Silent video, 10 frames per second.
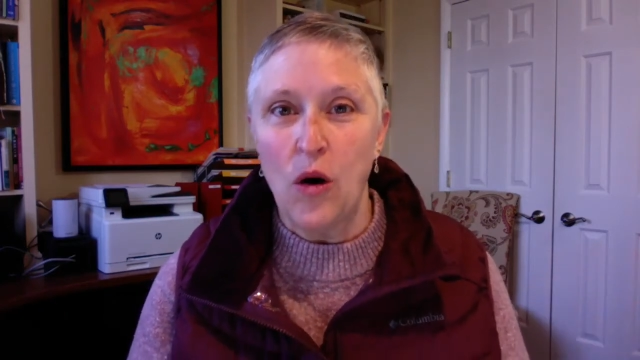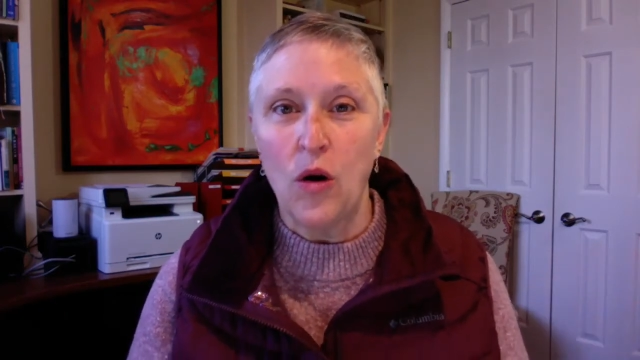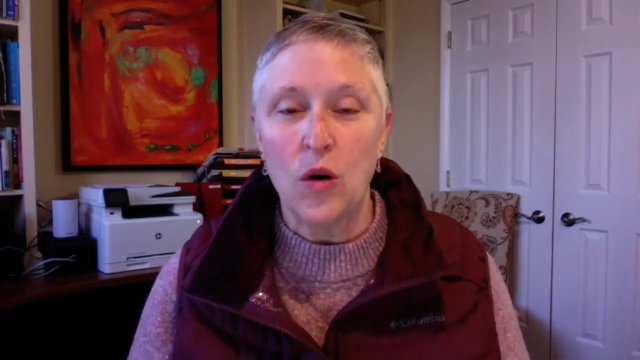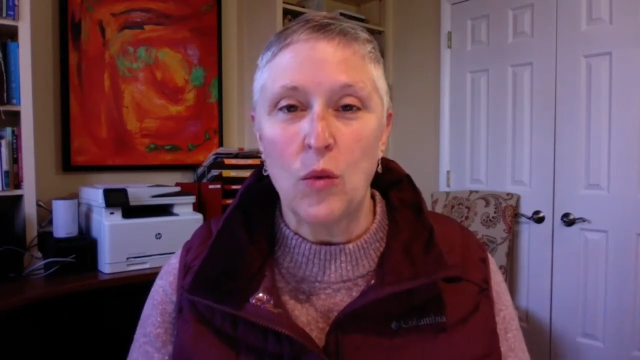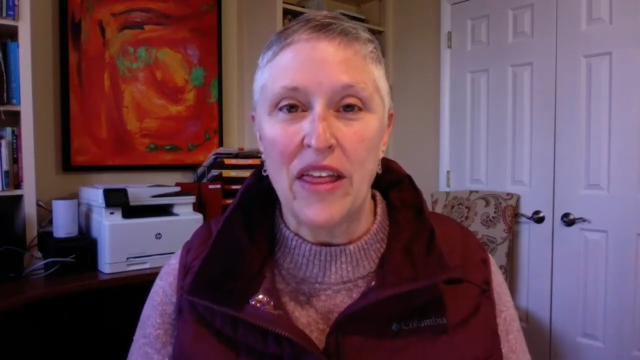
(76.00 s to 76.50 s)

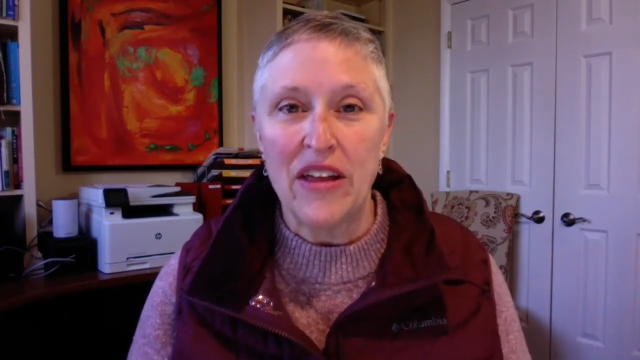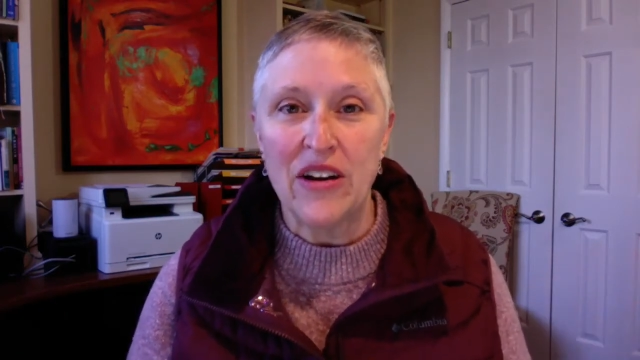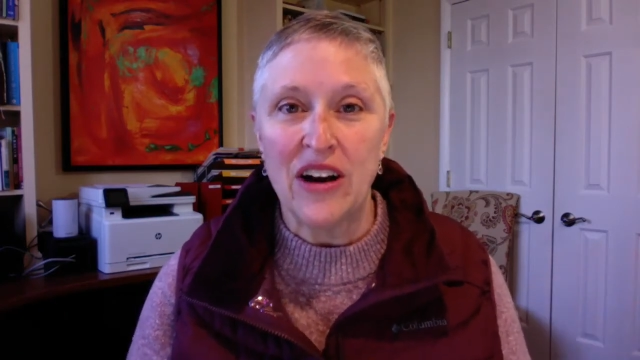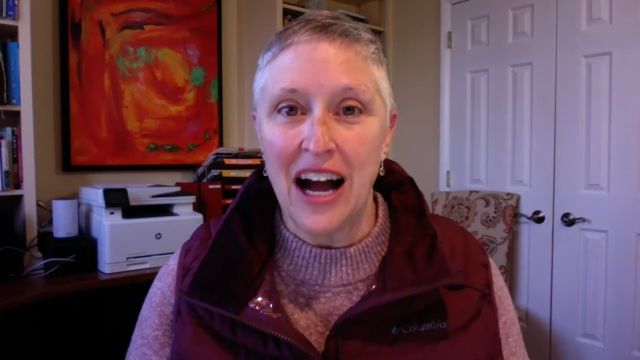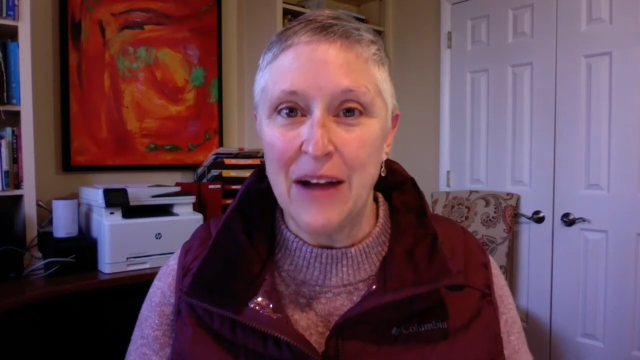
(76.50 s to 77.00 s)
or
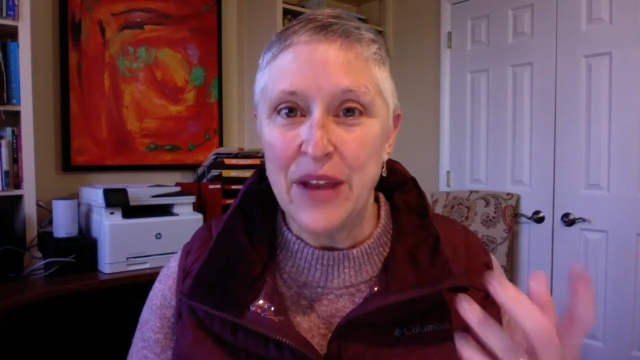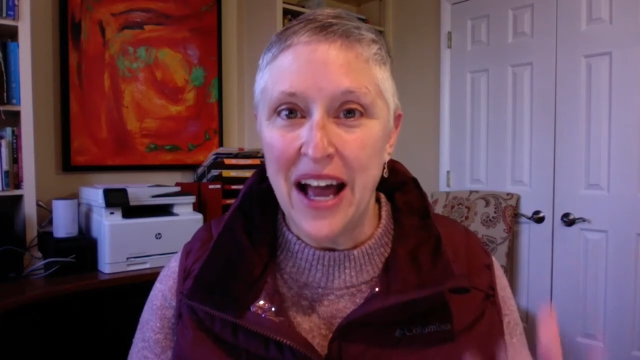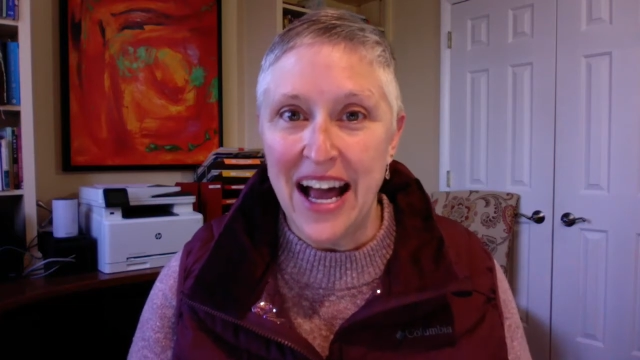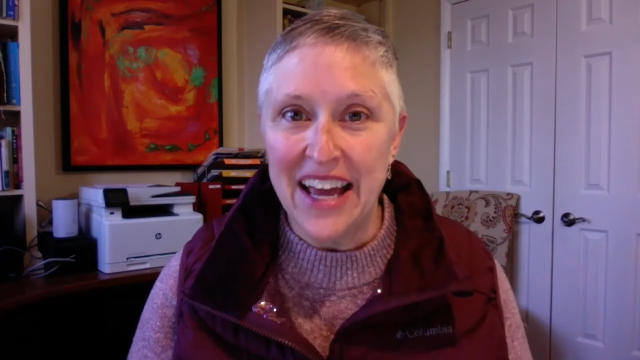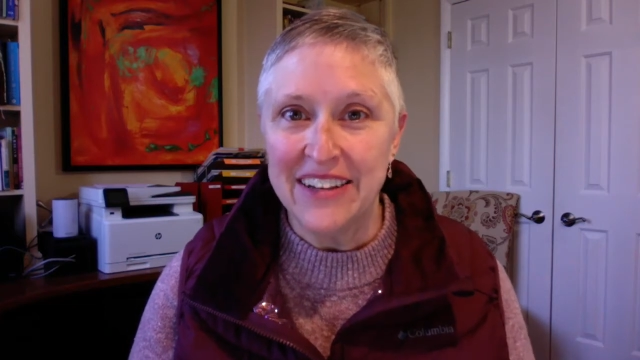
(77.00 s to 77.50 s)
whether I'm
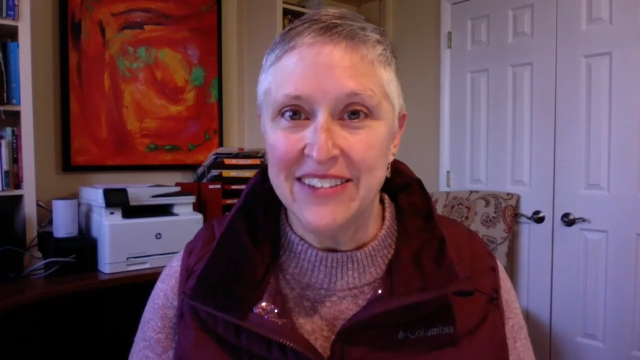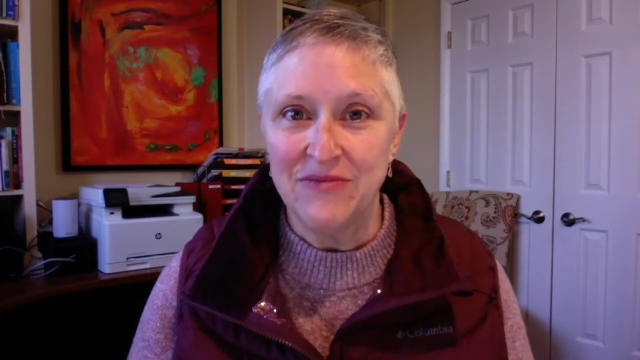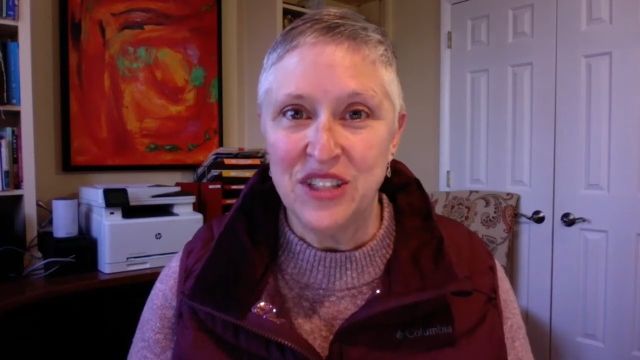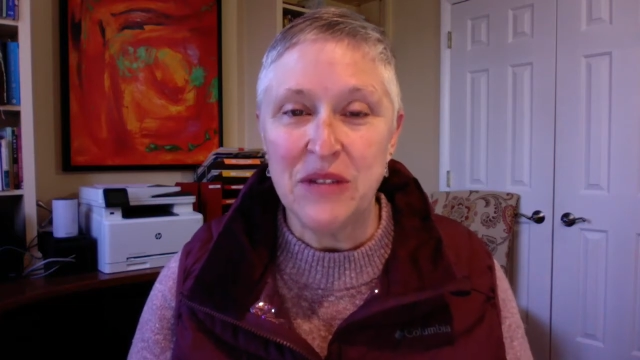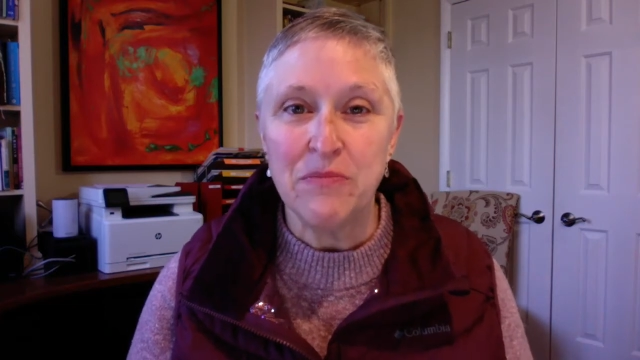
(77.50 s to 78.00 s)
not
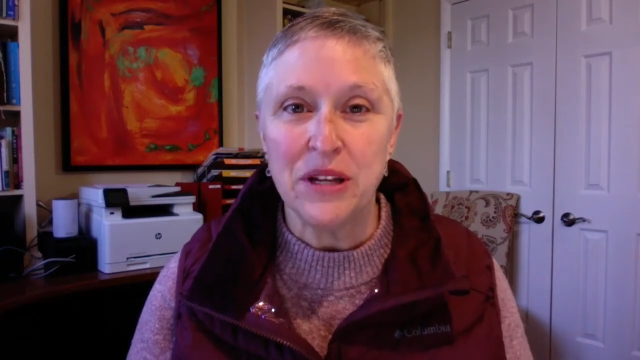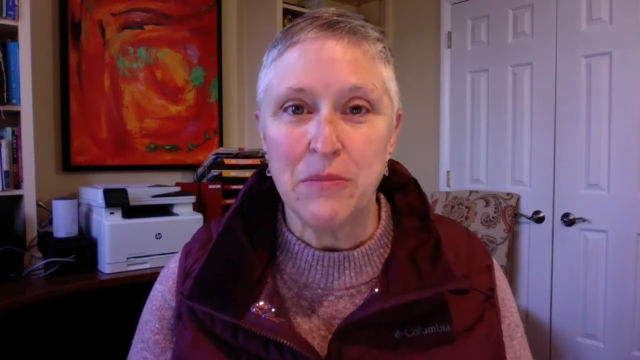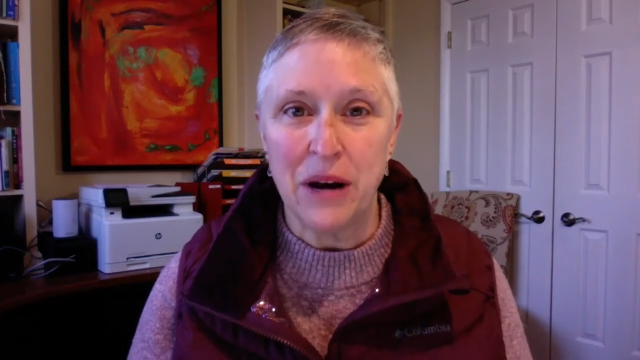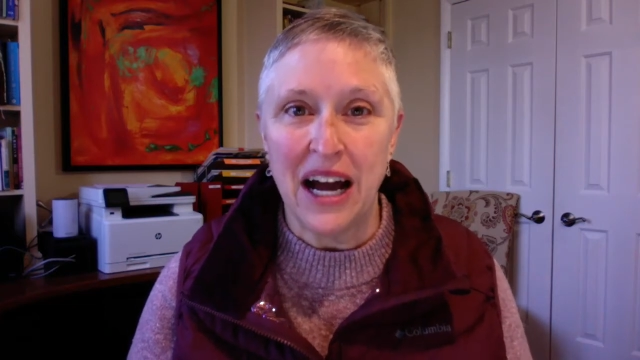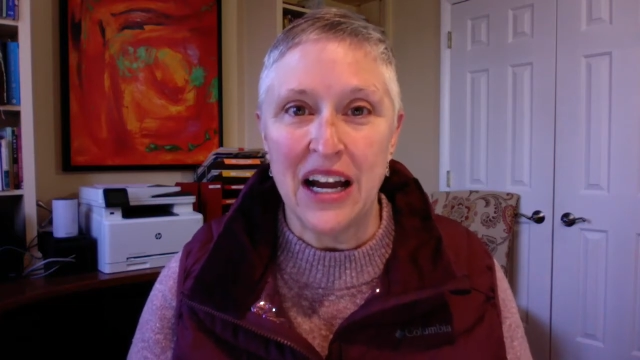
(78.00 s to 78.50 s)
simply
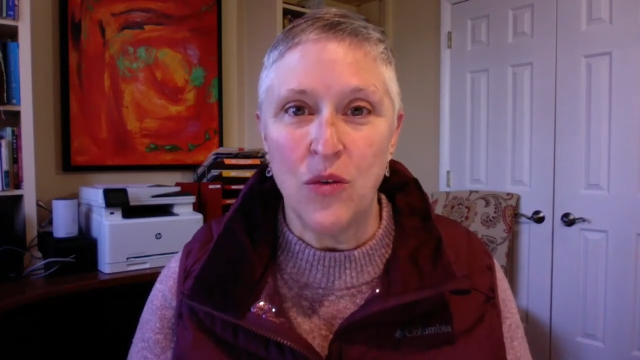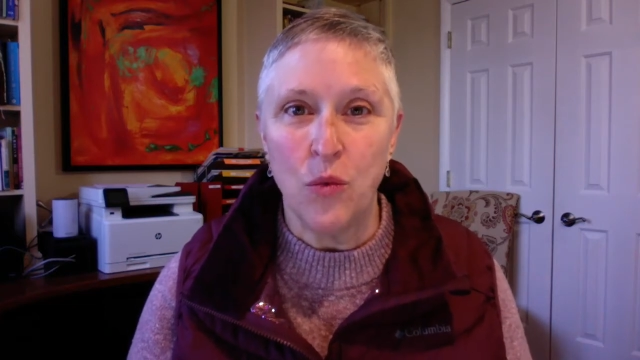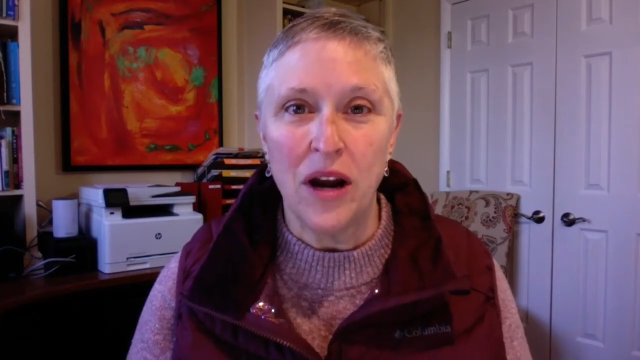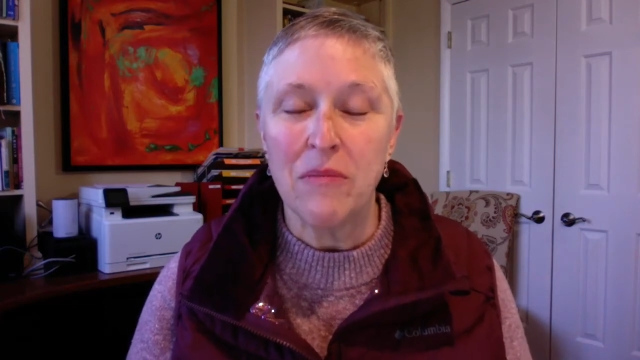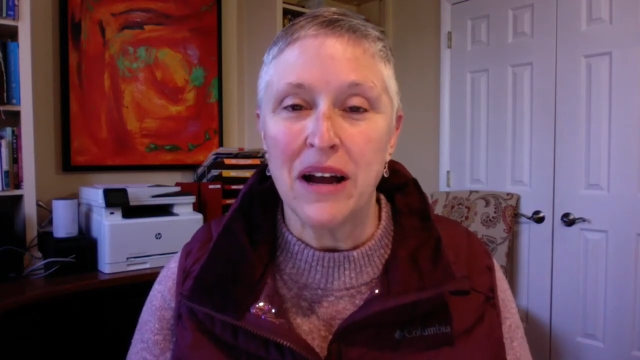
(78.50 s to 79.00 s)
by
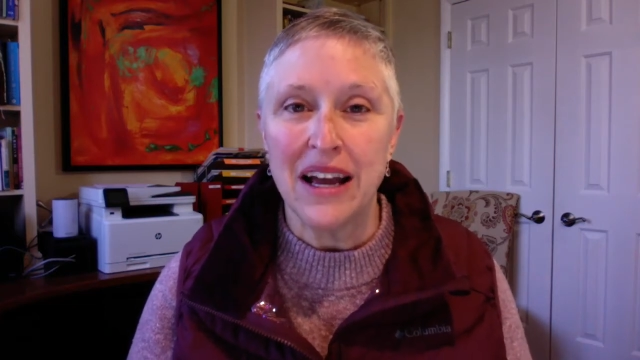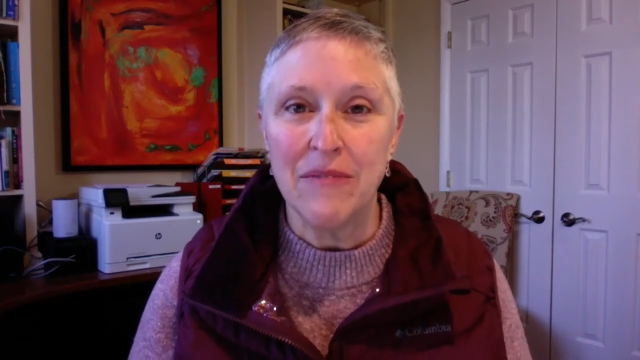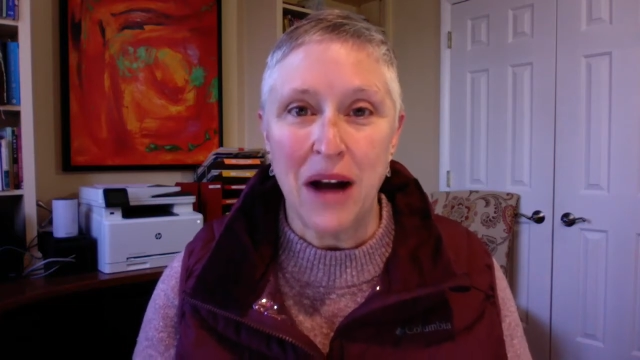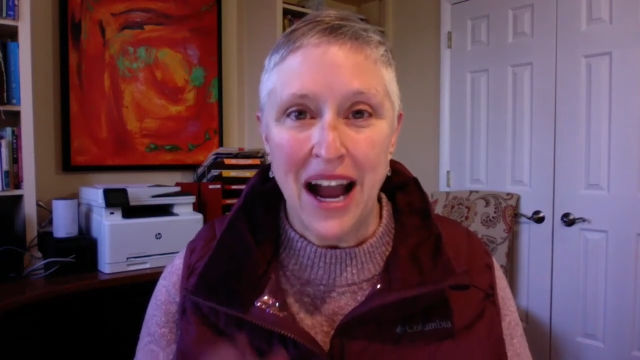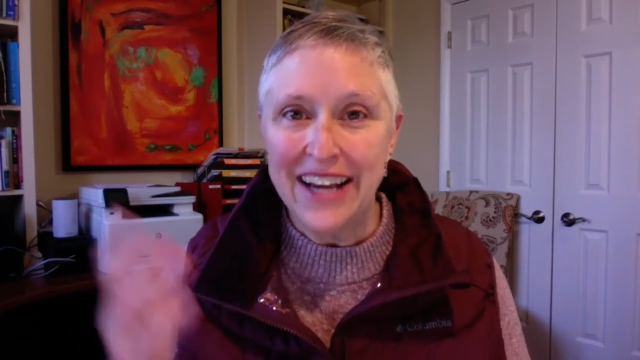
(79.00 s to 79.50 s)
where my
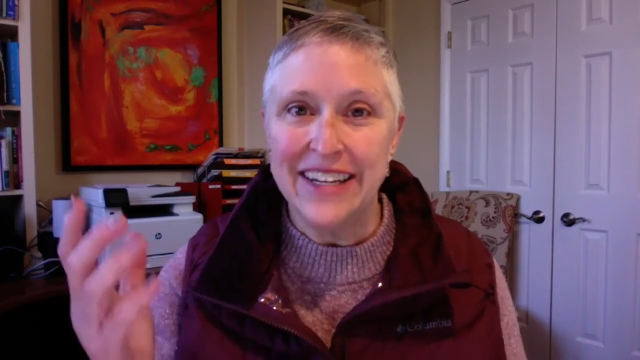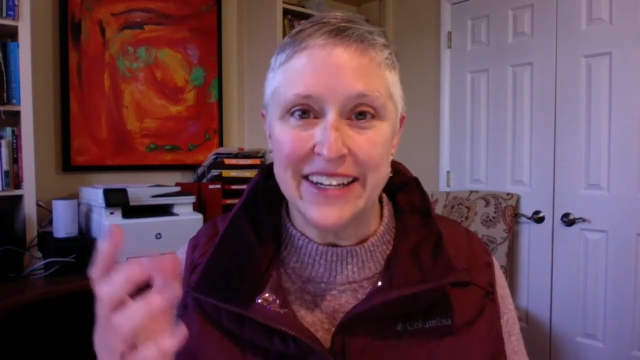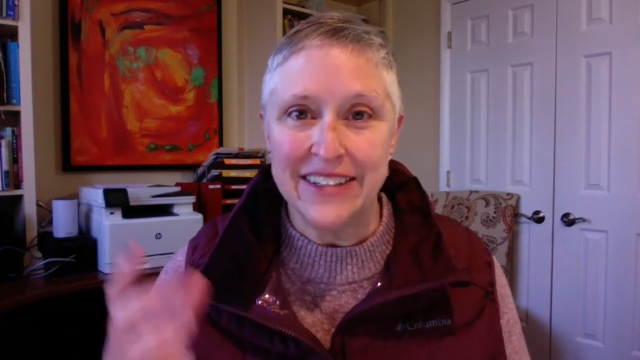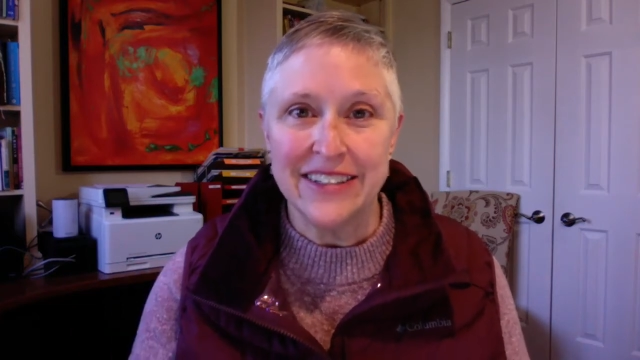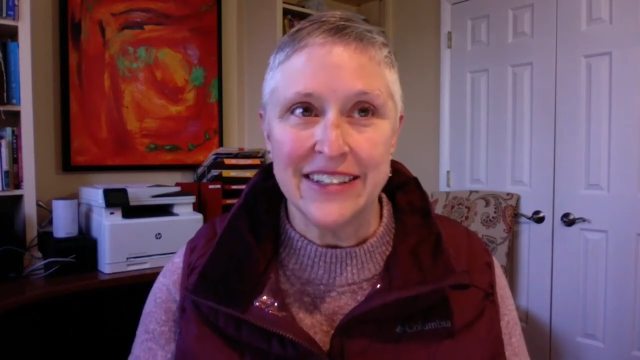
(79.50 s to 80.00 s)
mind
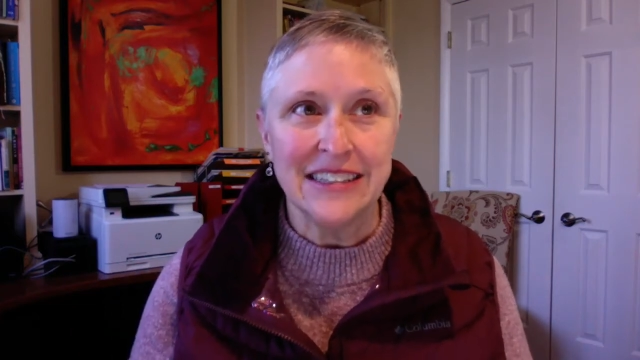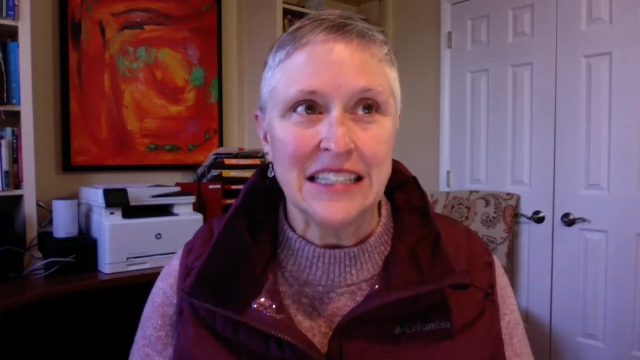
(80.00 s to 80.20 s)
is.